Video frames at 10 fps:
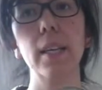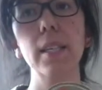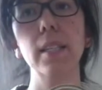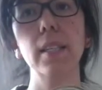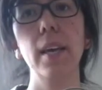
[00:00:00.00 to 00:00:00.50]

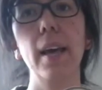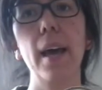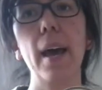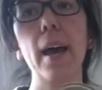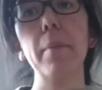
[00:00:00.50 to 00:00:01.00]
this.
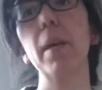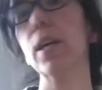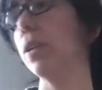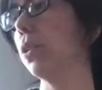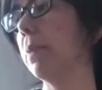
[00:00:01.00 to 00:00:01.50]
Um,
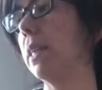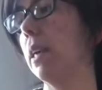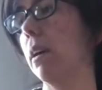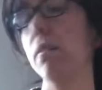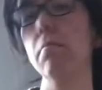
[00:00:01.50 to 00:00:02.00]
it could
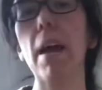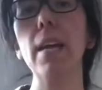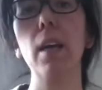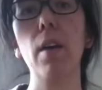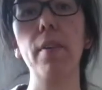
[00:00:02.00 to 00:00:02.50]
be
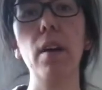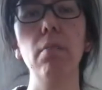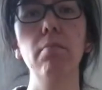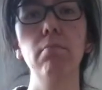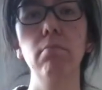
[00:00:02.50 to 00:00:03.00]
any
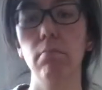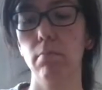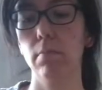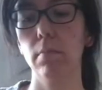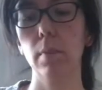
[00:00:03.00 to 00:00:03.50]
other
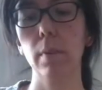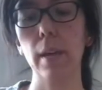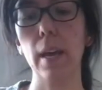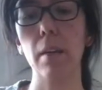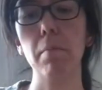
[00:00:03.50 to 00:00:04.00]

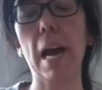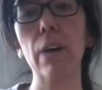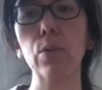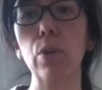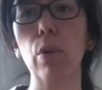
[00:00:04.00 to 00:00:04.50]
um,
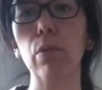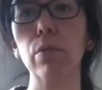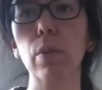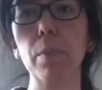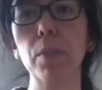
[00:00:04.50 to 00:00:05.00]

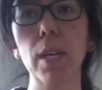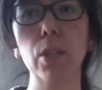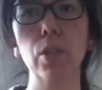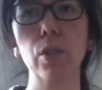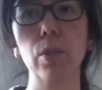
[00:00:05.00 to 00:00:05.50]
household
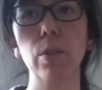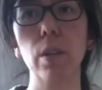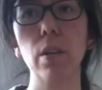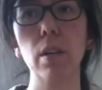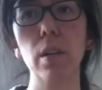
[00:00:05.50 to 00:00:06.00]
object. You could use a
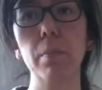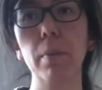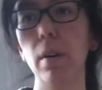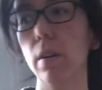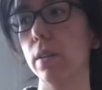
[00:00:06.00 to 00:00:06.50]
yoghurt
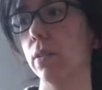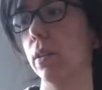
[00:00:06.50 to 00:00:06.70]
pot,